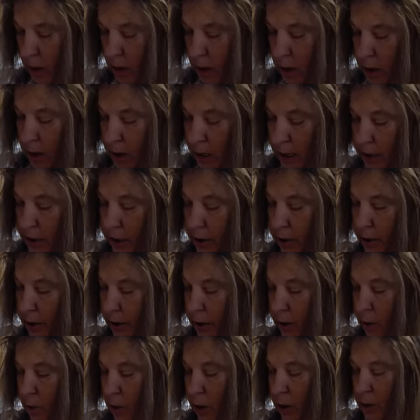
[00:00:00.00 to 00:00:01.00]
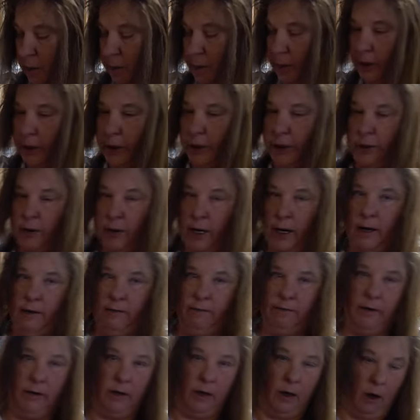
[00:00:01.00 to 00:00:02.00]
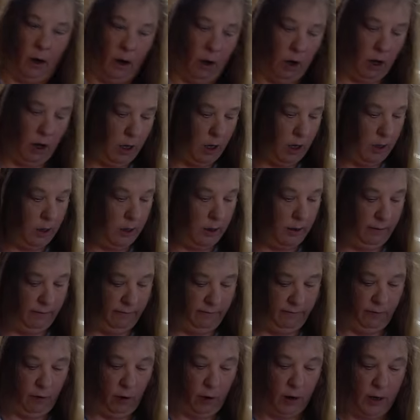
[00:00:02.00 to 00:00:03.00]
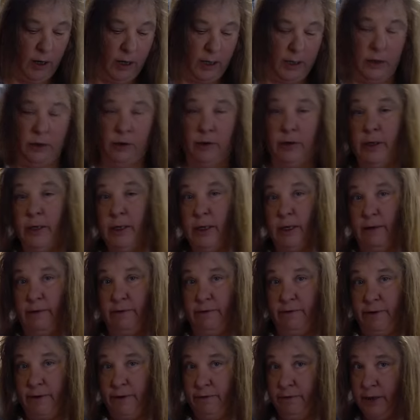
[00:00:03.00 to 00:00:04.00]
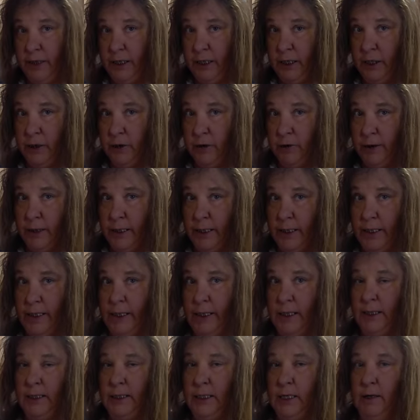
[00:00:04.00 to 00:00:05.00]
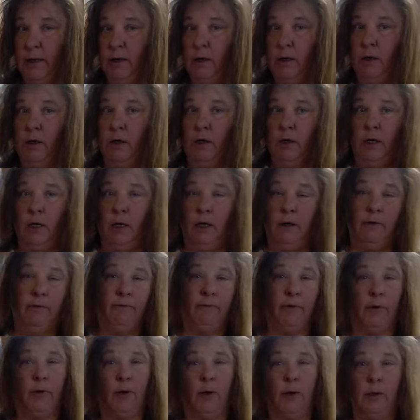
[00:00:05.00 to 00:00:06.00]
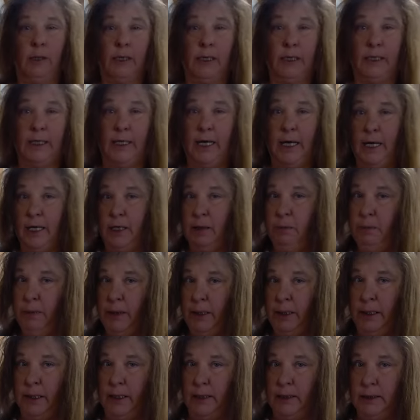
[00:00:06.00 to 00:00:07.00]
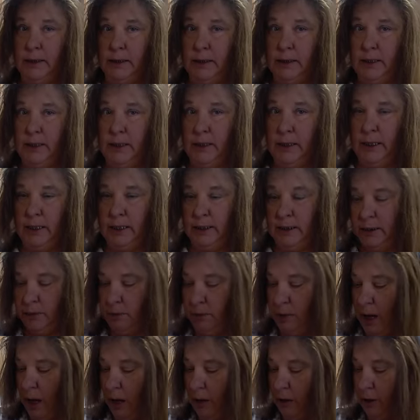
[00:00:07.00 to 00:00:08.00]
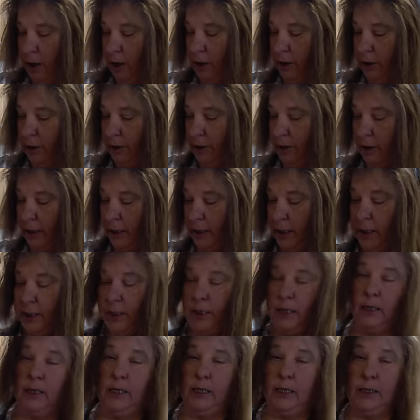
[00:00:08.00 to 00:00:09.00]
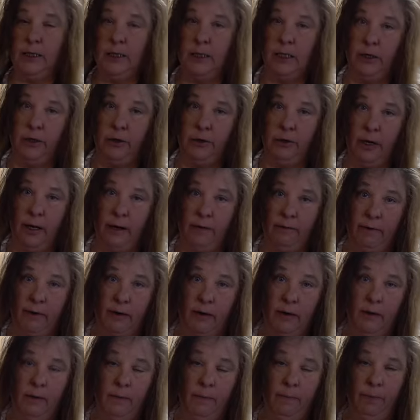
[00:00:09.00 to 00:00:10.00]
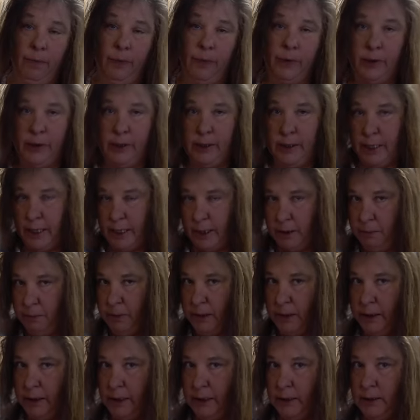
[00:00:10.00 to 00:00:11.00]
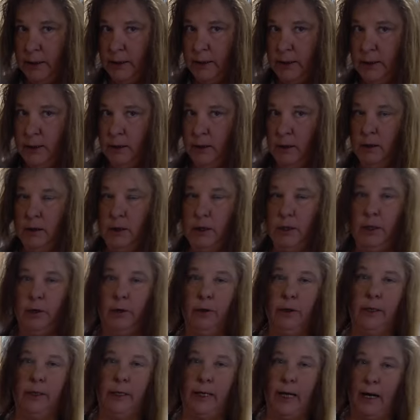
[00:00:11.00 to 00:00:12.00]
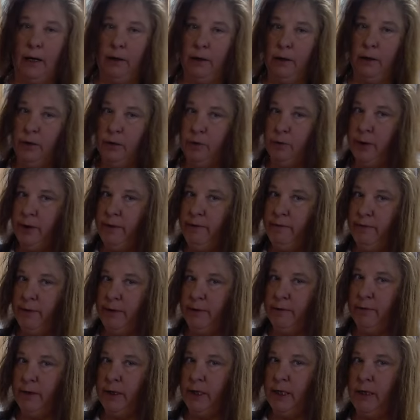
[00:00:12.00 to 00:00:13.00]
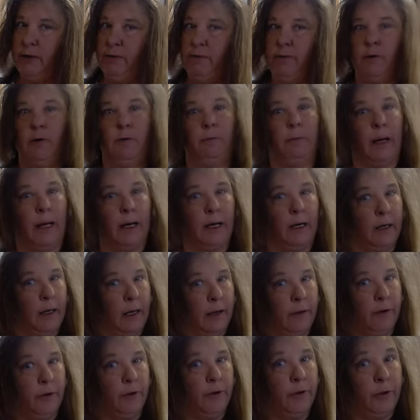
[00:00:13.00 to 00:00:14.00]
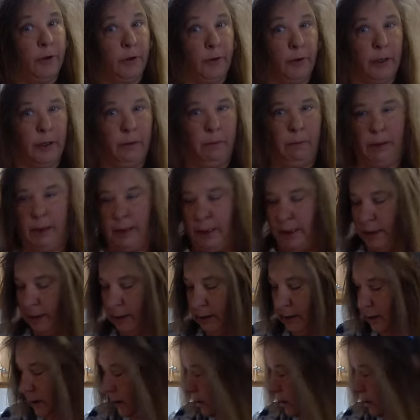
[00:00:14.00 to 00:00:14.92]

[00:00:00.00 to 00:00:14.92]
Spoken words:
And you're going to want to put your oven on 450 degrees for only 10 minutes is how long you're going to cook this in your oven. 10 minutes, turn it down to 350 for about another 30 minutes.